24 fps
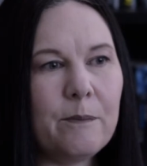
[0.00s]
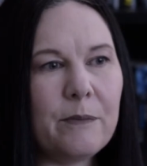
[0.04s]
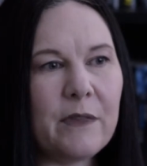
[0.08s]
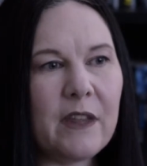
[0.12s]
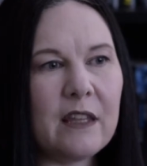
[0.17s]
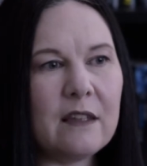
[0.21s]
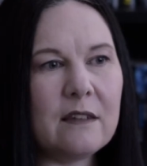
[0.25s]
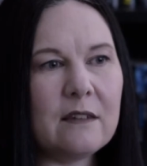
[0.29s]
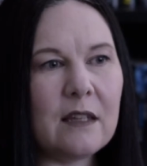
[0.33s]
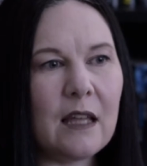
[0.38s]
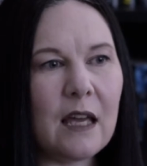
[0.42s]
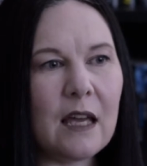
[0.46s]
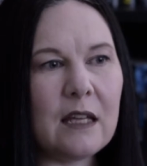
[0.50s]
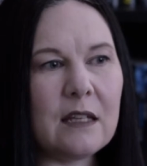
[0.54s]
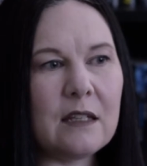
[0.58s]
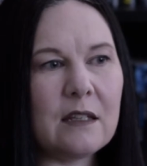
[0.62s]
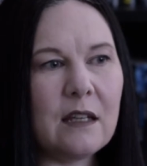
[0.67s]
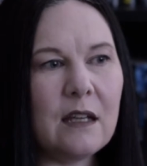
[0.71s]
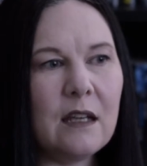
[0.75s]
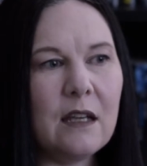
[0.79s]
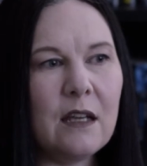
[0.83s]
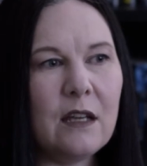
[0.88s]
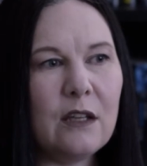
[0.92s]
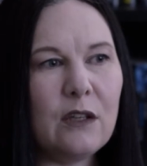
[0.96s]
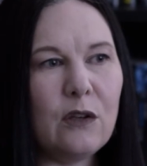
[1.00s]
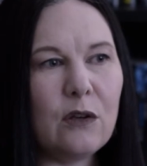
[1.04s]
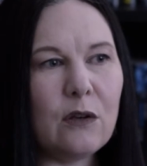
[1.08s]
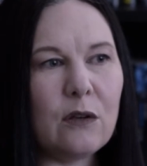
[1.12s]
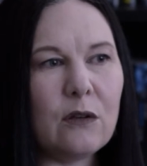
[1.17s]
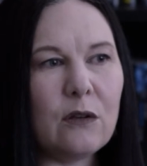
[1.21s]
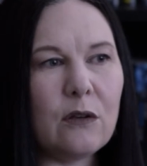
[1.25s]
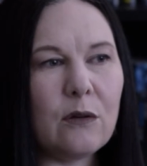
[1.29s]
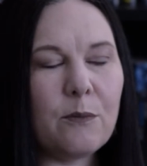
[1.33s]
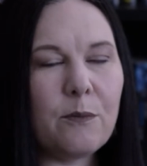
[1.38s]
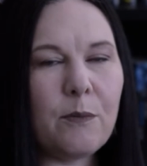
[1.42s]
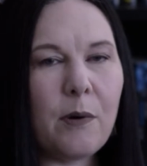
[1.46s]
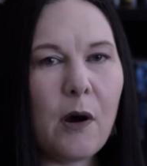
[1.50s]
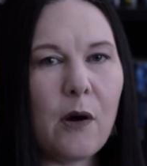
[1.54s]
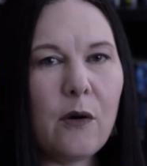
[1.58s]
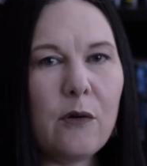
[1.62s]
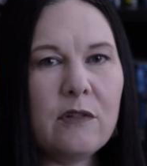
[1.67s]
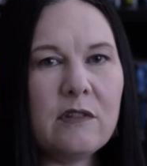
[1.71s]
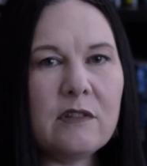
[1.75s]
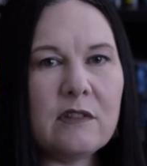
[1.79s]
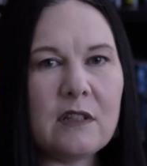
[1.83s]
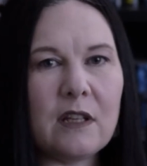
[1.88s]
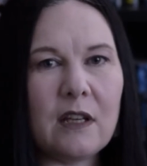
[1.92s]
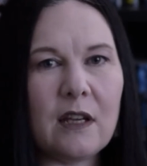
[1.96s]
is that you're you're
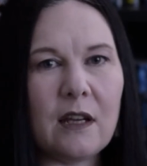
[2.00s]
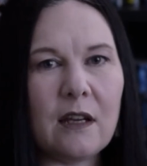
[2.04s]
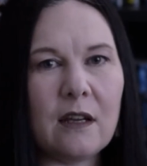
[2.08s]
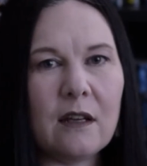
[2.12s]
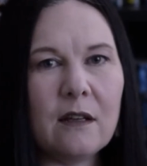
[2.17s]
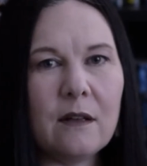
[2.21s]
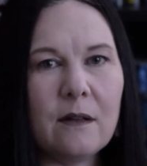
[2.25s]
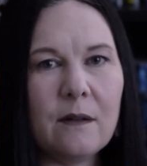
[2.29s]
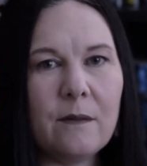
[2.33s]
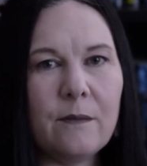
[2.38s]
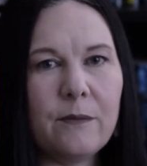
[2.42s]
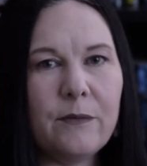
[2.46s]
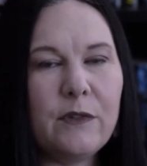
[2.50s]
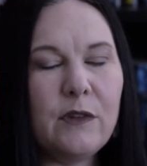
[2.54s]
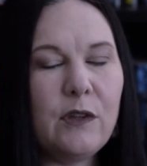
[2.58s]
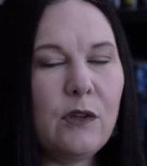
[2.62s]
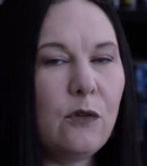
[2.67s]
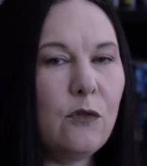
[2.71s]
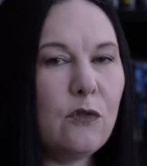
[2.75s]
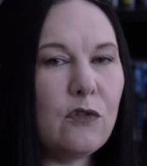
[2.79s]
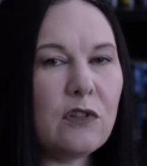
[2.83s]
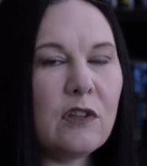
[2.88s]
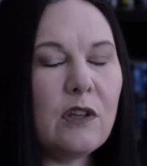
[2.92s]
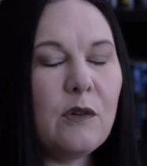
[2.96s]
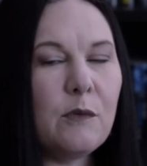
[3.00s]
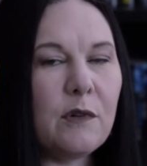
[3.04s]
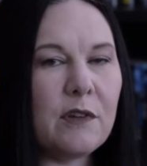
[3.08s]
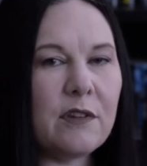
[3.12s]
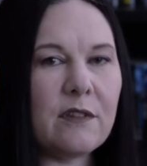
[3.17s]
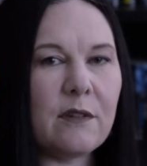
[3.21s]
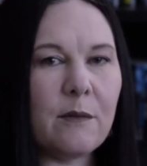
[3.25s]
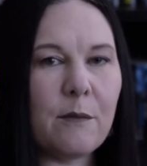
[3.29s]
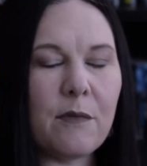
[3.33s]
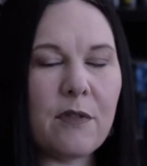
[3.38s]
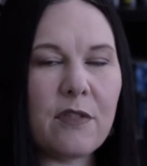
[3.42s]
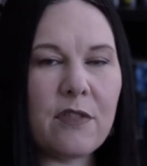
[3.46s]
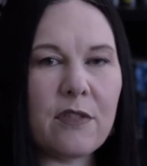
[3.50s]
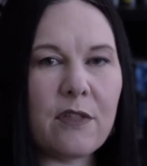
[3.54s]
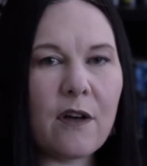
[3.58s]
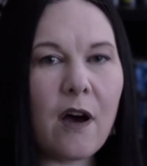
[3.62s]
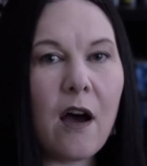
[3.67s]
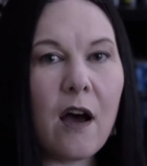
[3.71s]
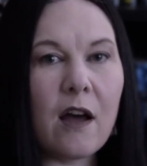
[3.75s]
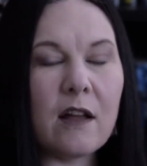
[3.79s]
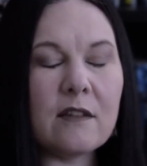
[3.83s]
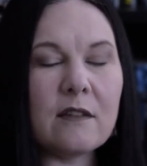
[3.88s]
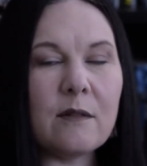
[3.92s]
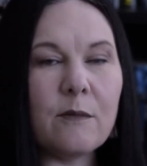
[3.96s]
posting usually with some
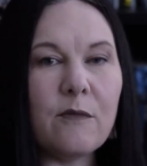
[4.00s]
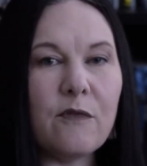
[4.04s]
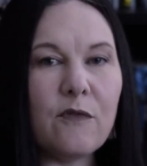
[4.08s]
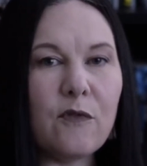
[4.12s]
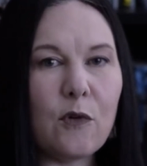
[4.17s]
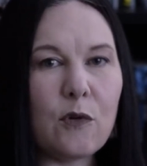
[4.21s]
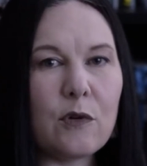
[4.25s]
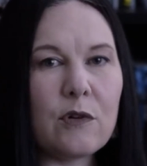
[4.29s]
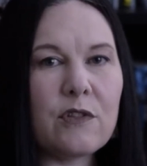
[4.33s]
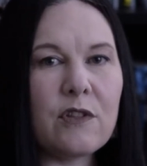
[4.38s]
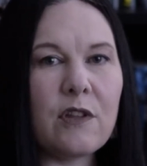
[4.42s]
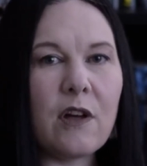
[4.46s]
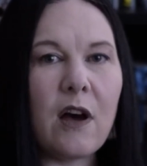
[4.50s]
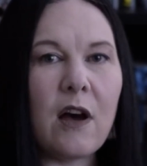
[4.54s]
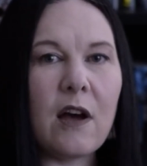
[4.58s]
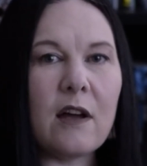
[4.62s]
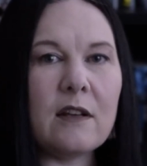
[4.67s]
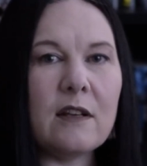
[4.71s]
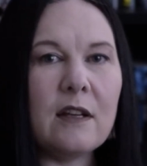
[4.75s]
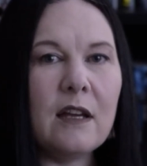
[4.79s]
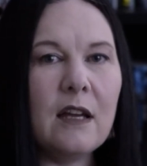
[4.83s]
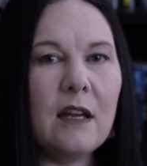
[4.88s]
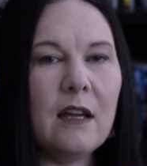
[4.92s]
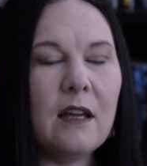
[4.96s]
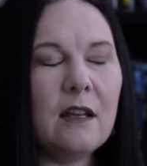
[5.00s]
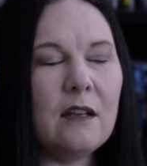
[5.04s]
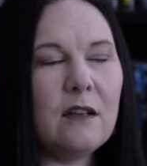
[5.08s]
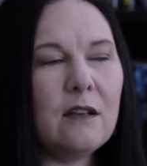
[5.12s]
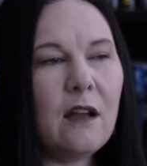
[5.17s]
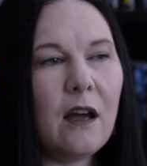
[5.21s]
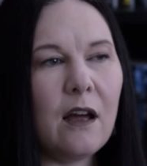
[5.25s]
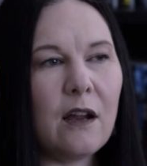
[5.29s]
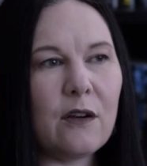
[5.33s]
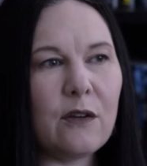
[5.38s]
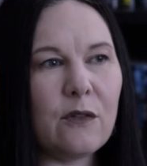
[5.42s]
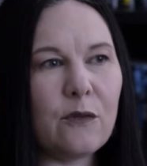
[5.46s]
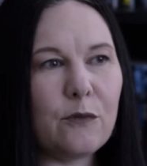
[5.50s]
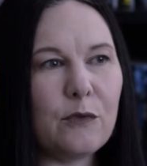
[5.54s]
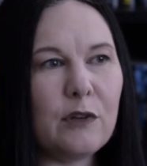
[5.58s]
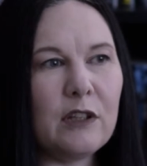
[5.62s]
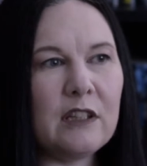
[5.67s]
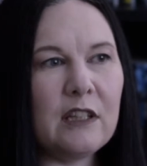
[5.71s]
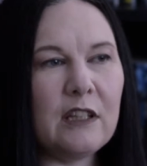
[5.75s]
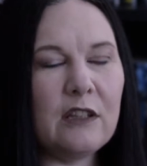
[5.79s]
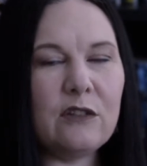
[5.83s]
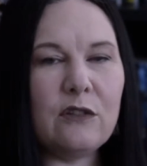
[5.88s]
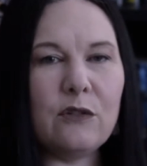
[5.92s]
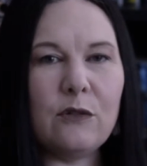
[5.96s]
thought, some forethought not
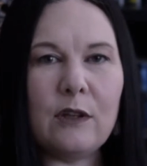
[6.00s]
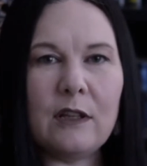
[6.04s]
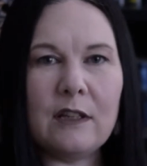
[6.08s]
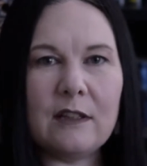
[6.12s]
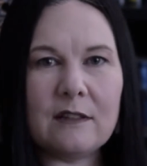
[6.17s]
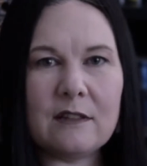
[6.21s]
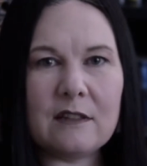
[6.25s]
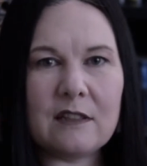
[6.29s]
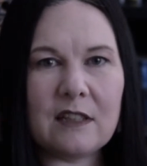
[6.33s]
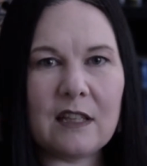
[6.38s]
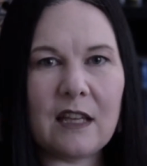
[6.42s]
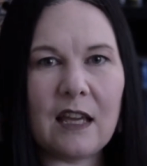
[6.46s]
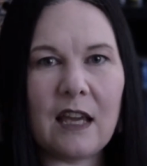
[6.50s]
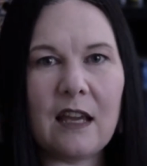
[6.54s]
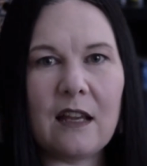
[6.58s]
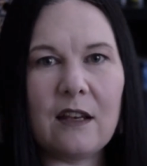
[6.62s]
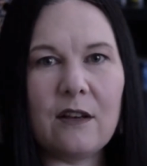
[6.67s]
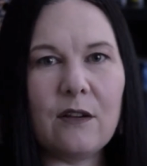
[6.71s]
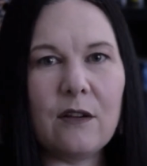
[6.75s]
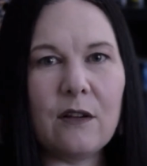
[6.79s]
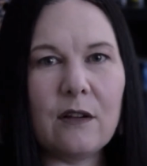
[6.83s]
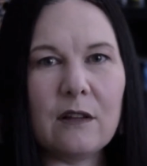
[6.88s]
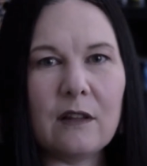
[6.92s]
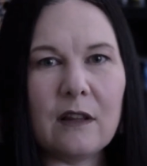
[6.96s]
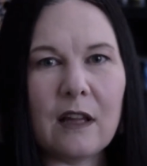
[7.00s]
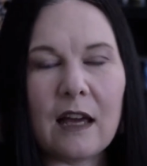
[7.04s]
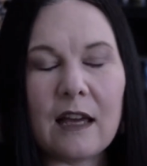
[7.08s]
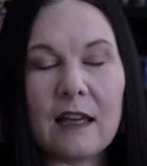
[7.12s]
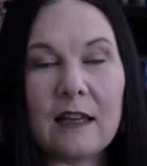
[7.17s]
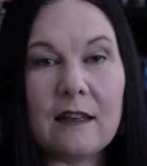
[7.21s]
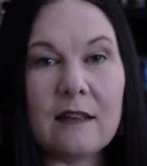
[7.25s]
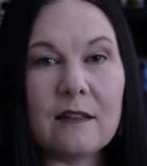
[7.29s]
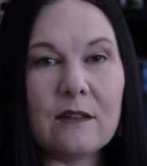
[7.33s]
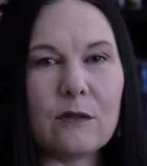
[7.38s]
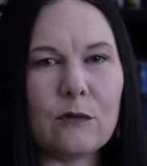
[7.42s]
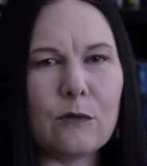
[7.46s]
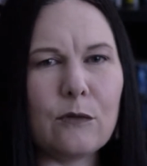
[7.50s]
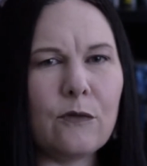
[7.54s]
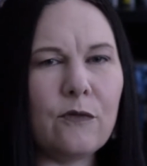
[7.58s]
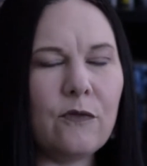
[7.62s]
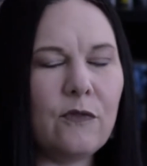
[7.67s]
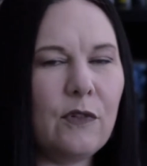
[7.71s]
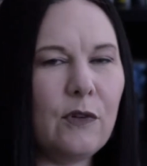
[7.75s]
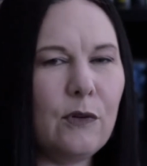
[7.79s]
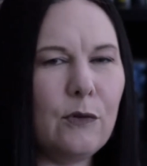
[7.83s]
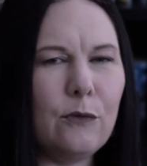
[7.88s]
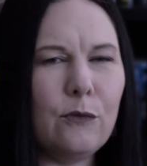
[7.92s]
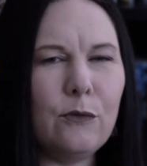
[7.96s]
really to instigate likes or
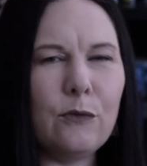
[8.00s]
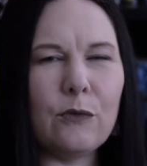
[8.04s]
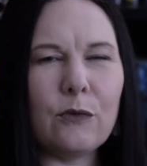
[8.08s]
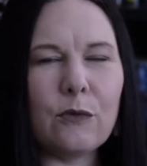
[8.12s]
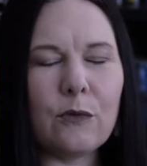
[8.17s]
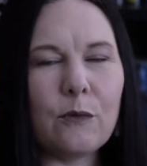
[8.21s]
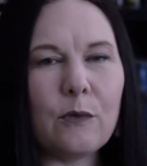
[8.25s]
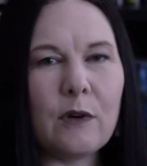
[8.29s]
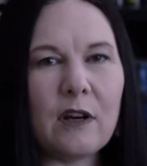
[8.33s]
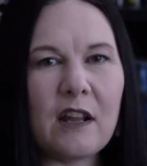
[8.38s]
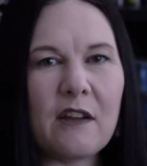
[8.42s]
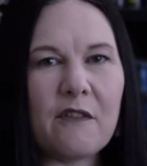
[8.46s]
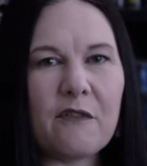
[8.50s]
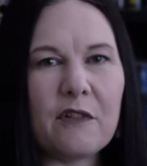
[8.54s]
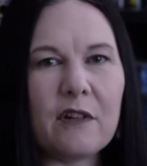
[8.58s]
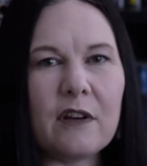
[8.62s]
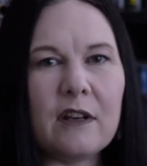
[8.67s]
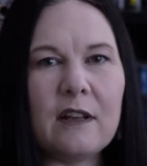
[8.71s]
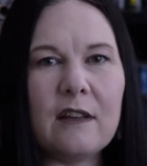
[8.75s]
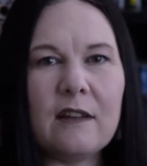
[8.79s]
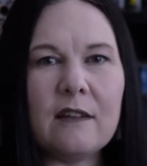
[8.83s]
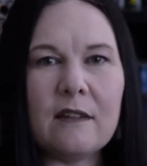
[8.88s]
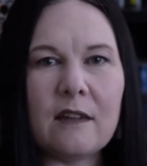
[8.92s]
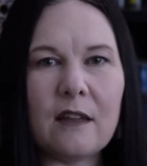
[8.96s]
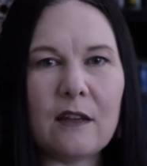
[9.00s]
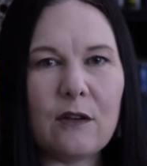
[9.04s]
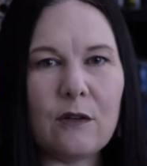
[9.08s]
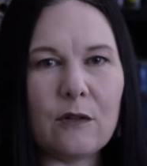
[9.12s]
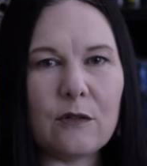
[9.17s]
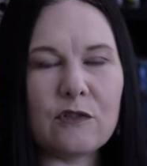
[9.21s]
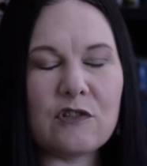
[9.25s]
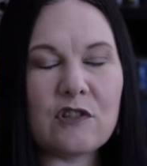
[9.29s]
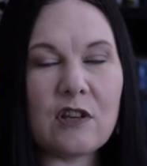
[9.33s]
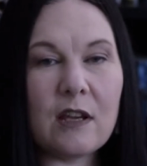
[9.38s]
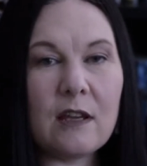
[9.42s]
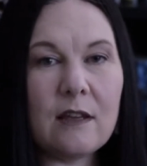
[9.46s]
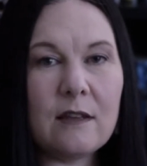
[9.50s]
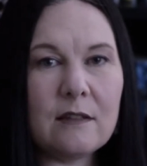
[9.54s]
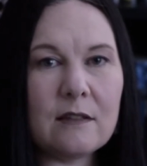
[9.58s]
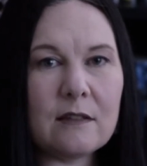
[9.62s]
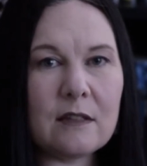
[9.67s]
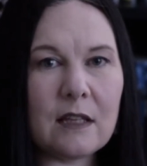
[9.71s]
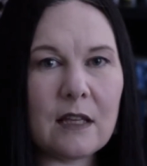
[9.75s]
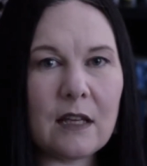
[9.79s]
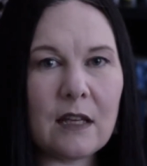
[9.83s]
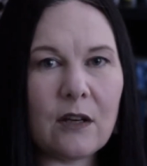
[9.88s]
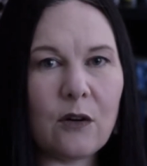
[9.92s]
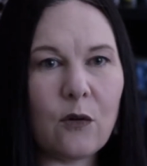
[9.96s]
views or whatever it is that you're
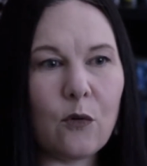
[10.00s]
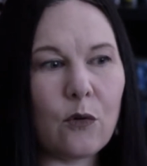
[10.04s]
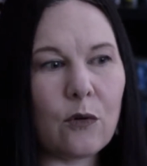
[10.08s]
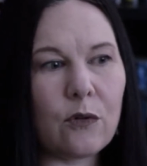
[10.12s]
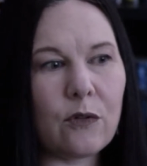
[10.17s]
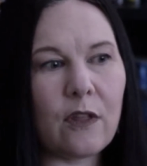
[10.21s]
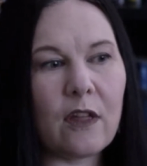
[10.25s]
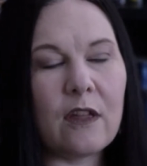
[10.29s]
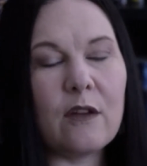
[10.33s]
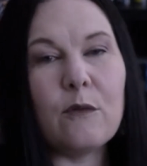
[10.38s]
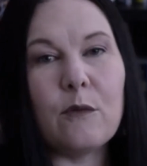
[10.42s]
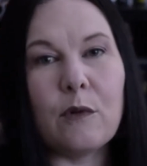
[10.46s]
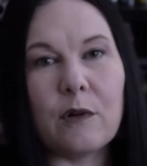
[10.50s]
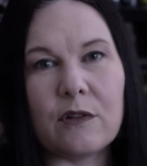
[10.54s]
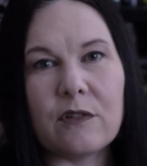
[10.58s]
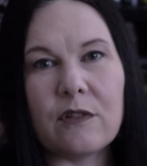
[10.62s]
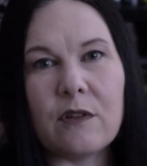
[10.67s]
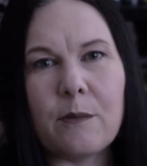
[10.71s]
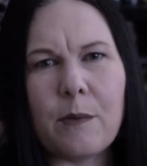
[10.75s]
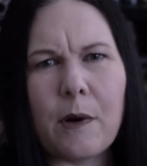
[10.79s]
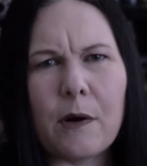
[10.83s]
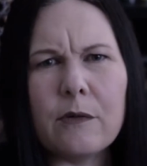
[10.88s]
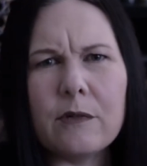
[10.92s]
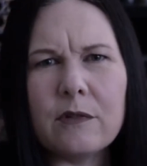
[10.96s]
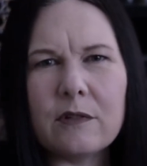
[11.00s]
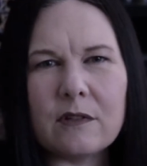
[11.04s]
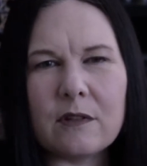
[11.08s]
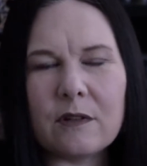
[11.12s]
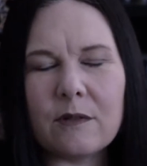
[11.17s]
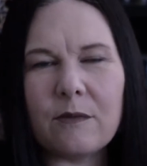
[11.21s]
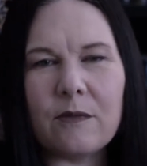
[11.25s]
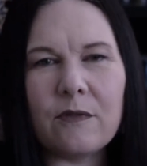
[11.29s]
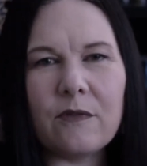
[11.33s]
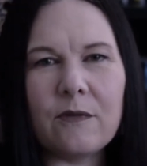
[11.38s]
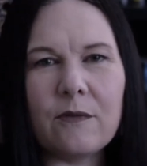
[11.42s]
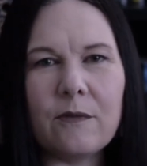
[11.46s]
chasing or that we're supposed to